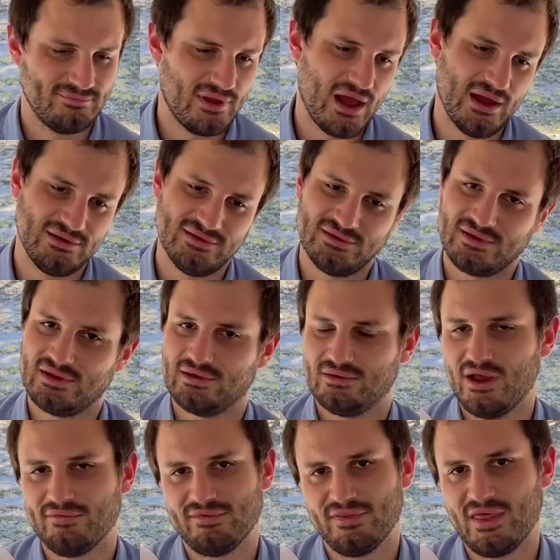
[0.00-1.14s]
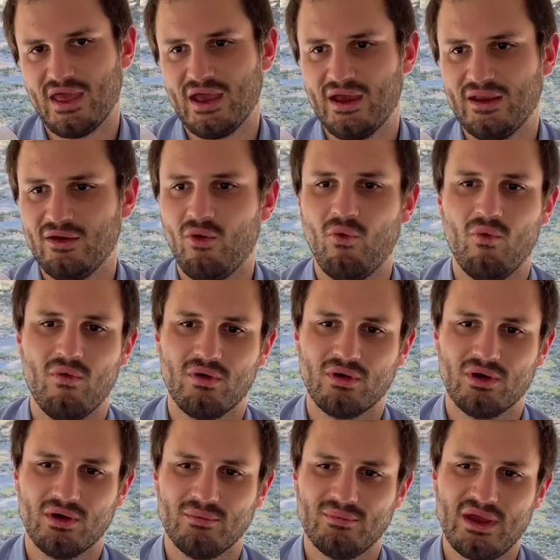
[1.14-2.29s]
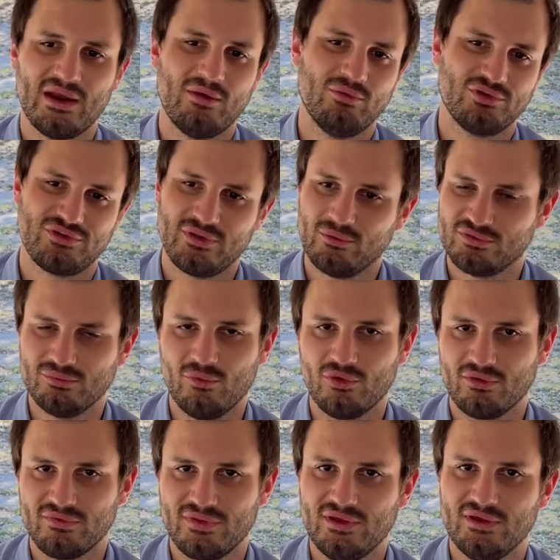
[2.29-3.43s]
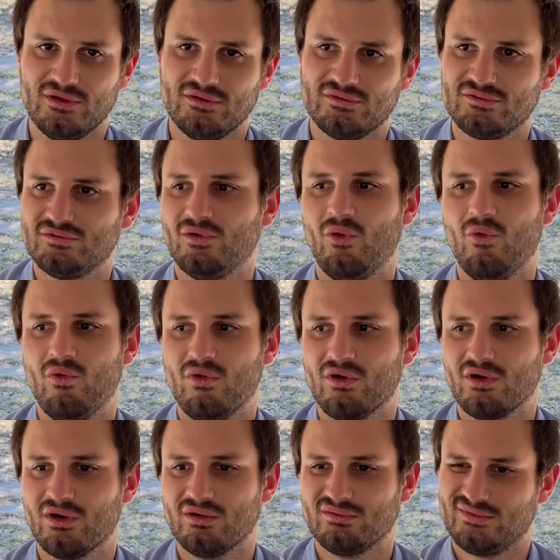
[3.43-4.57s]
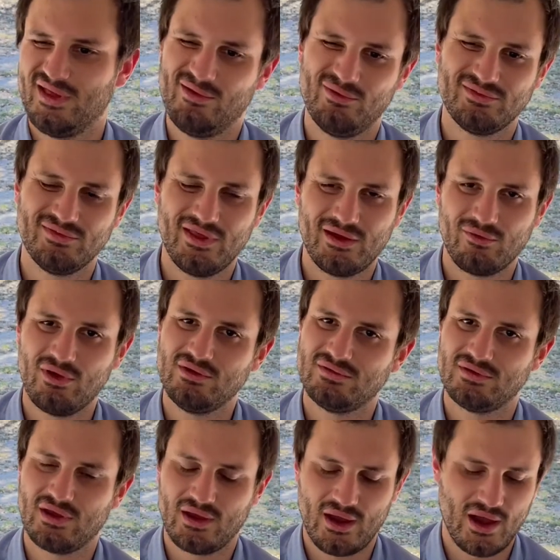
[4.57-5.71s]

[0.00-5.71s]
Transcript: I didn't get enough of that, or man, I wish there was more of this, or that wasn't that great today.